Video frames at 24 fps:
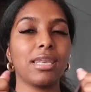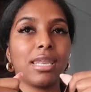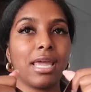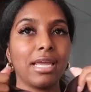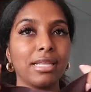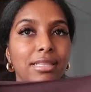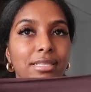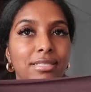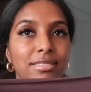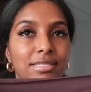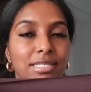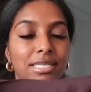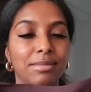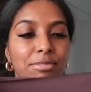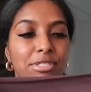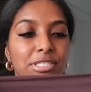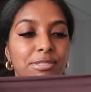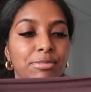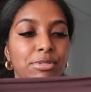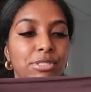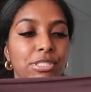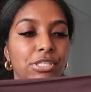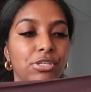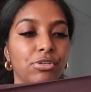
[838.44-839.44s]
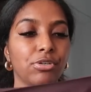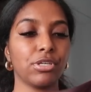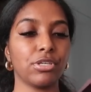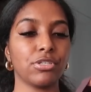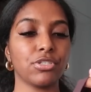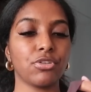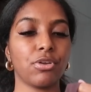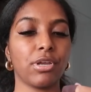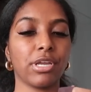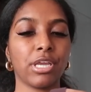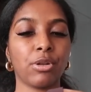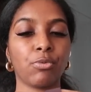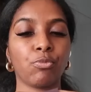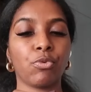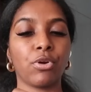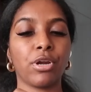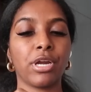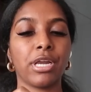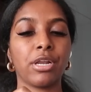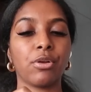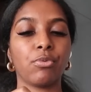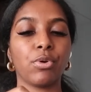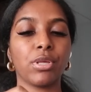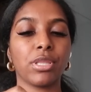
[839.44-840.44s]
like the seamless material so I can wear
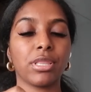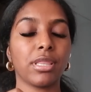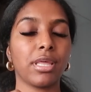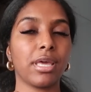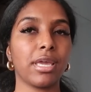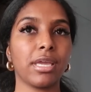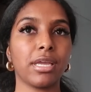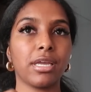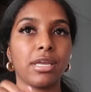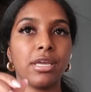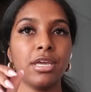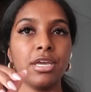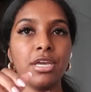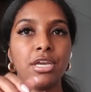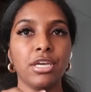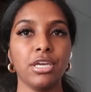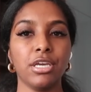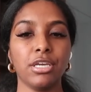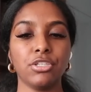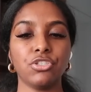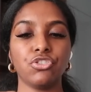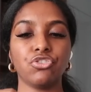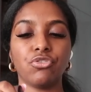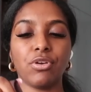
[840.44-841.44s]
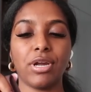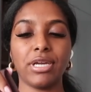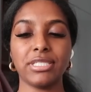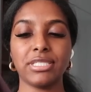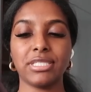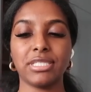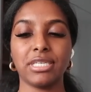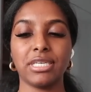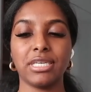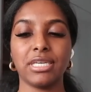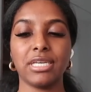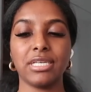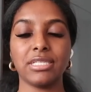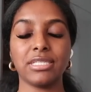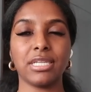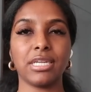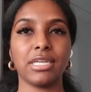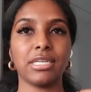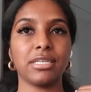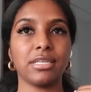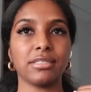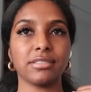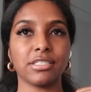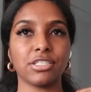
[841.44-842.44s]
it with like dresses and
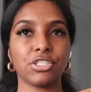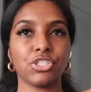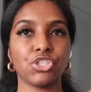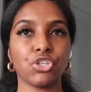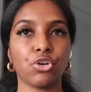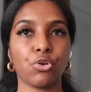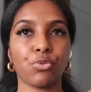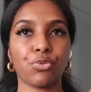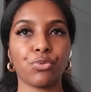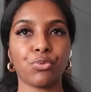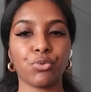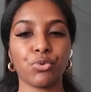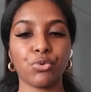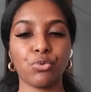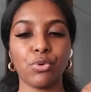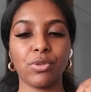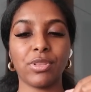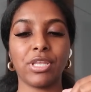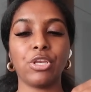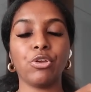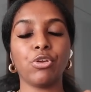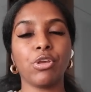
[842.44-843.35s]
it doesn't show through, and then